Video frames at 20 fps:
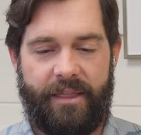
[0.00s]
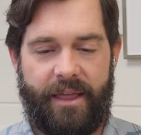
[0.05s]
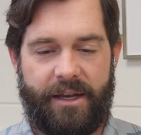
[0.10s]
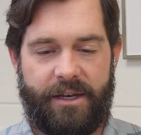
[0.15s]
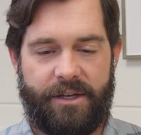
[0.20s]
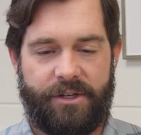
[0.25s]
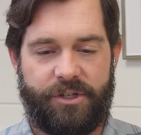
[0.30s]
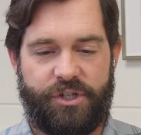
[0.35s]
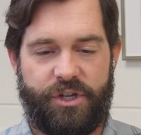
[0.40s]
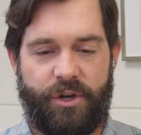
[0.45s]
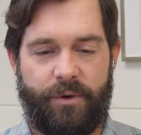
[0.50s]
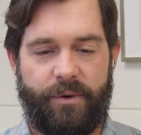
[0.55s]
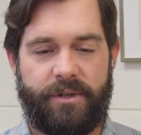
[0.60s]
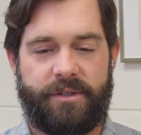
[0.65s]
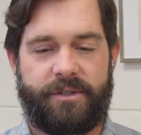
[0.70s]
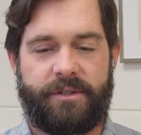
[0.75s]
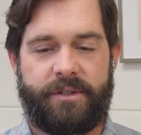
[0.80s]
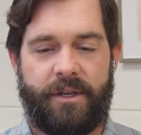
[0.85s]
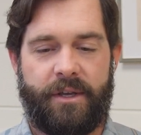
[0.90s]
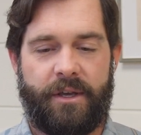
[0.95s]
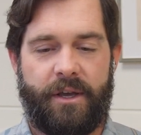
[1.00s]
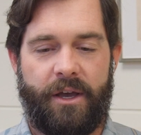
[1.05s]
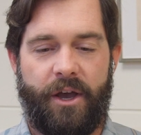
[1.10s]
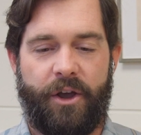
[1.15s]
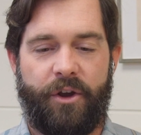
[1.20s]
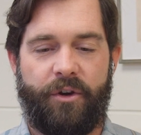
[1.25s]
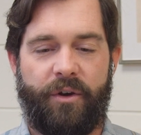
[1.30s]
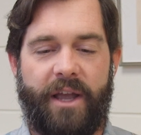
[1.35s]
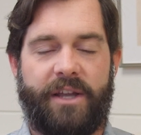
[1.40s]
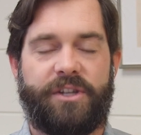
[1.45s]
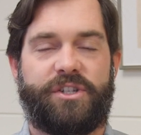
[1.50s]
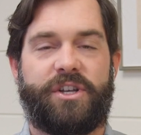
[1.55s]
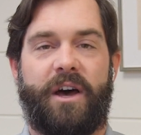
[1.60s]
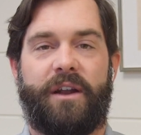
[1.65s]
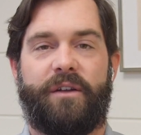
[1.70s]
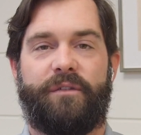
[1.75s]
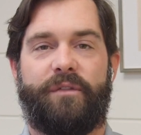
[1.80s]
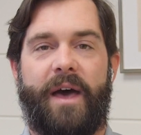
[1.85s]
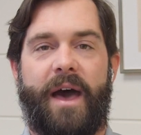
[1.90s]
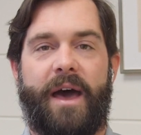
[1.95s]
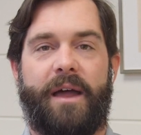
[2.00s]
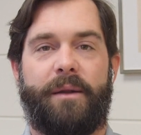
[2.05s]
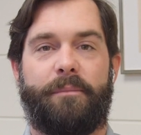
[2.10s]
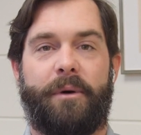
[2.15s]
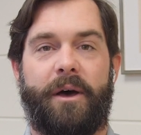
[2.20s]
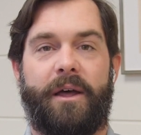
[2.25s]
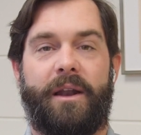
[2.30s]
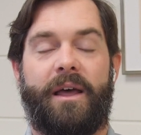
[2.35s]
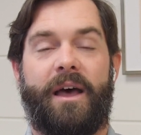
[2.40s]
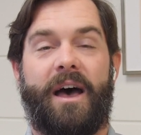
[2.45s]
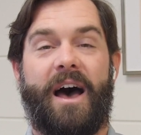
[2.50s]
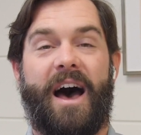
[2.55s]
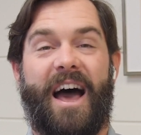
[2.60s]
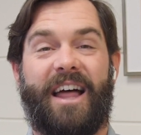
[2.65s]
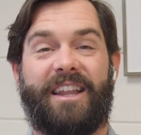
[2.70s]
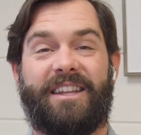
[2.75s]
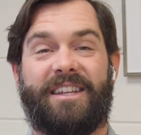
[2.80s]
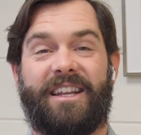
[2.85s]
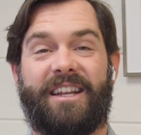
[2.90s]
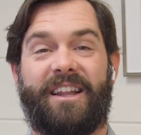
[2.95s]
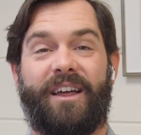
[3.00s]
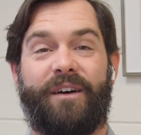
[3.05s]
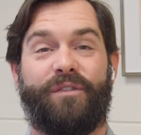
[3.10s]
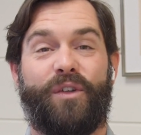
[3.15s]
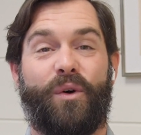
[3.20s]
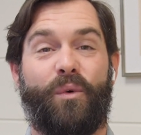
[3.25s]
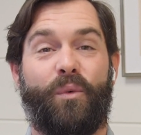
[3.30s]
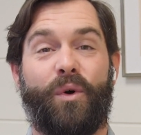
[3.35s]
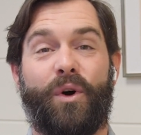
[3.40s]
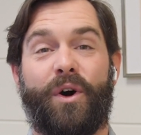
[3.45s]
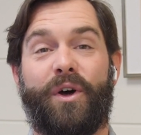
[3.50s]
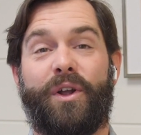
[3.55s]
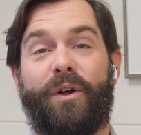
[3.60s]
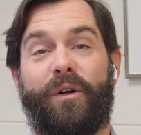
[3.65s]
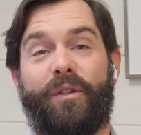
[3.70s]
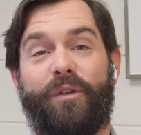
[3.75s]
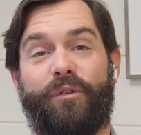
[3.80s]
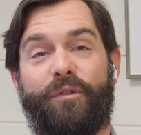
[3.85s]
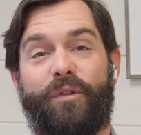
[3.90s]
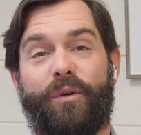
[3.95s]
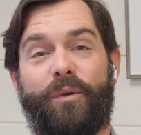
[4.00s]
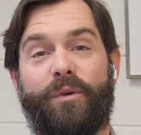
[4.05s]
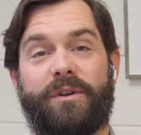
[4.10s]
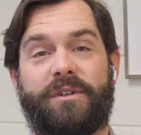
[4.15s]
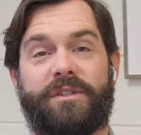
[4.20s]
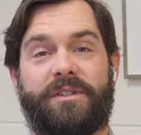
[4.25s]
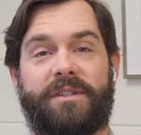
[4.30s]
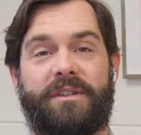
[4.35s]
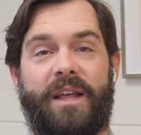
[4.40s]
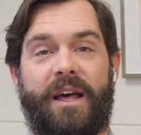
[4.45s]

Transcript: they didn't show us a great shot of that, but I did love the wood on the floors.